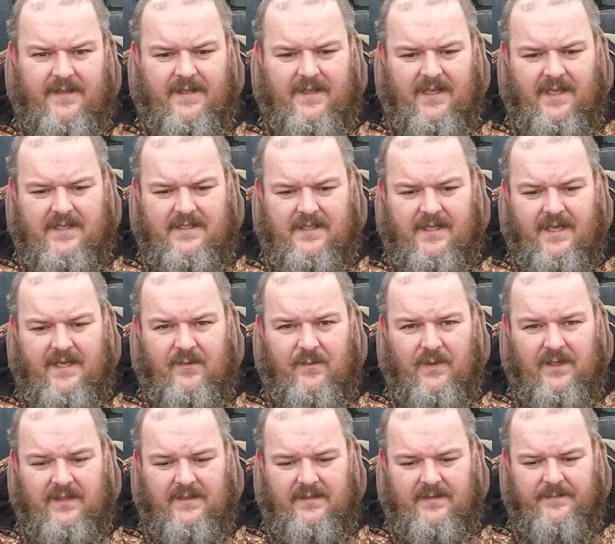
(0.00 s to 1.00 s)
It's
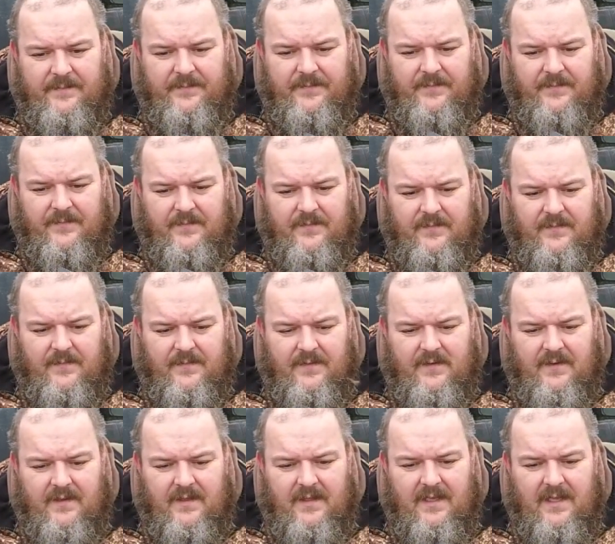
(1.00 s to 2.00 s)
lightweight.
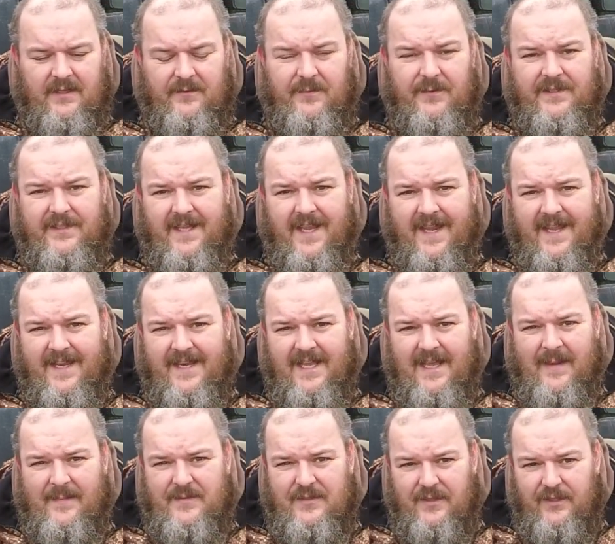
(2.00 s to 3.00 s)
It will take an
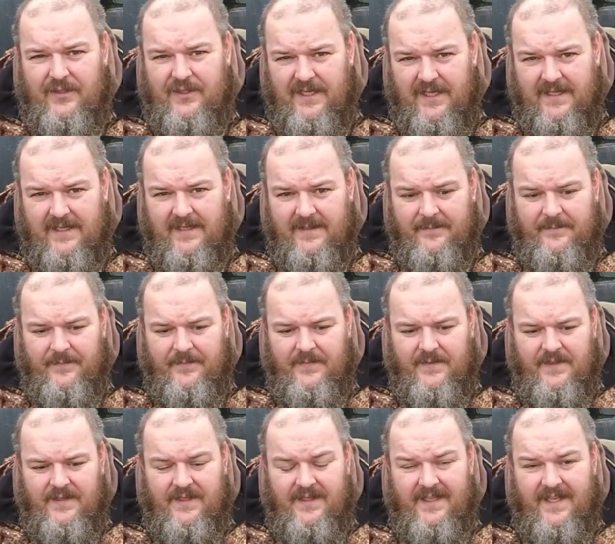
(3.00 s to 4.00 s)
absolute kicking.
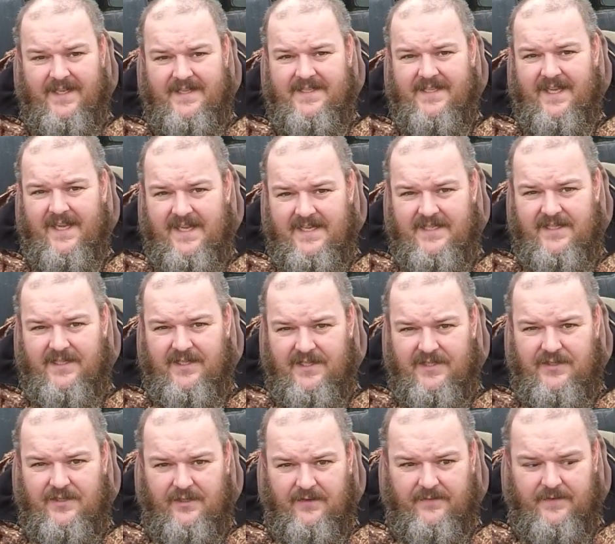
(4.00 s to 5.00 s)
It's easy to
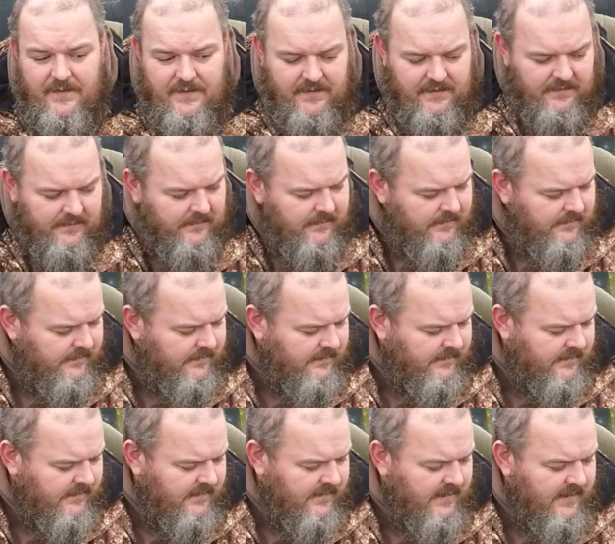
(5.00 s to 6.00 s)
service.
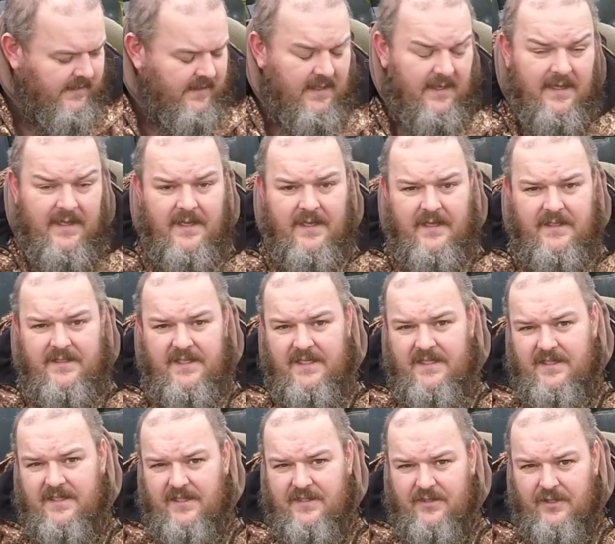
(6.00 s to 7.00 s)
It's easy
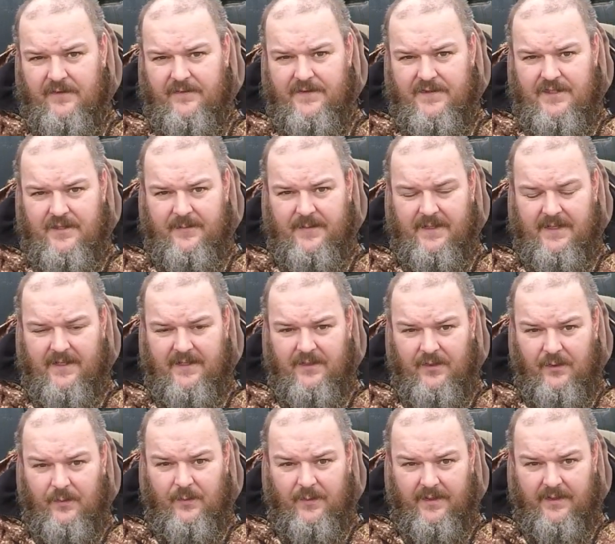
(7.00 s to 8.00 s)
to service in the middle of
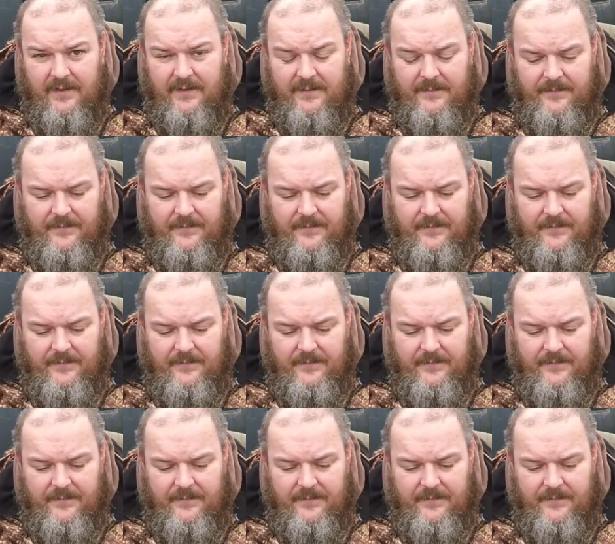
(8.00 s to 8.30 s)
nowhere.